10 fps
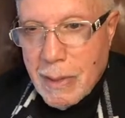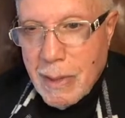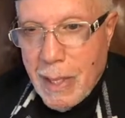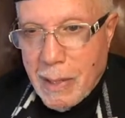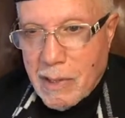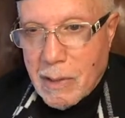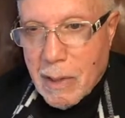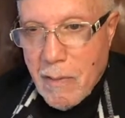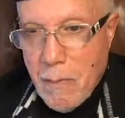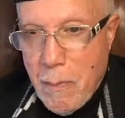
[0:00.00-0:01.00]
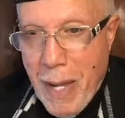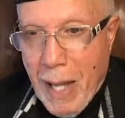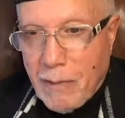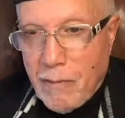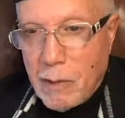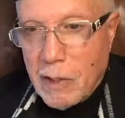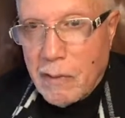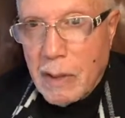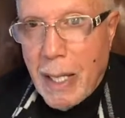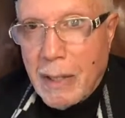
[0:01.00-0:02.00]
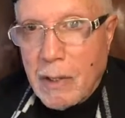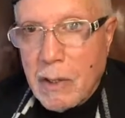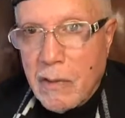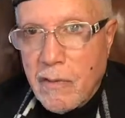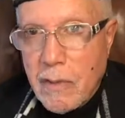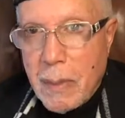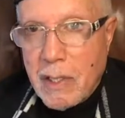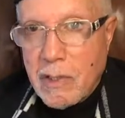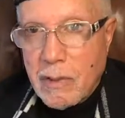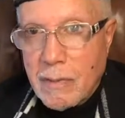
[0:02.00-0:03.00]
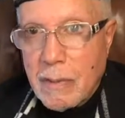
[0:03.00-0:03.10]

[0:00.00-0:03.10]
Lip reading: And it's packed full of a lot of good information.